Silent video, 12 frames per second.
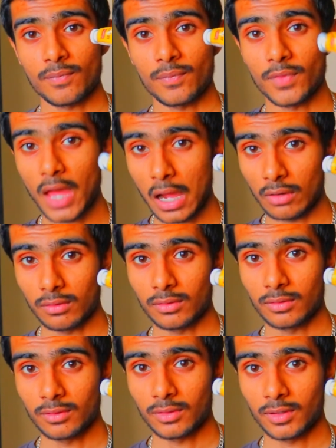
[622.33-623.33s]
Now,
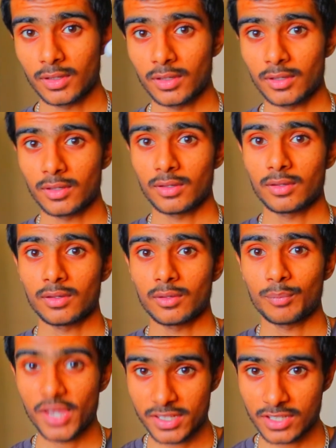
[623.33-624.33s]

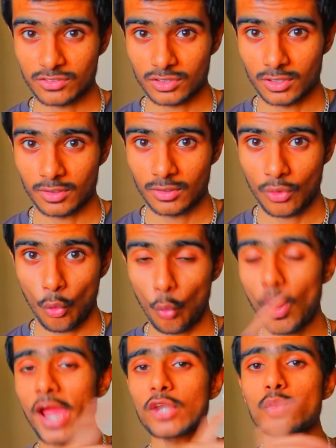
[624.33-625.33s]
pay attention.
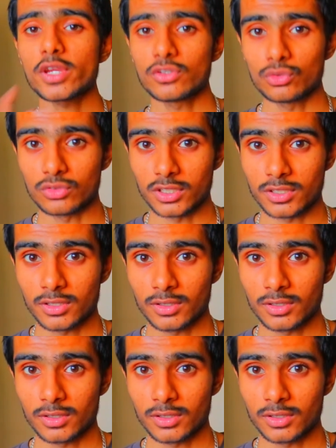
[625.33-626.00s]
Why do I use it?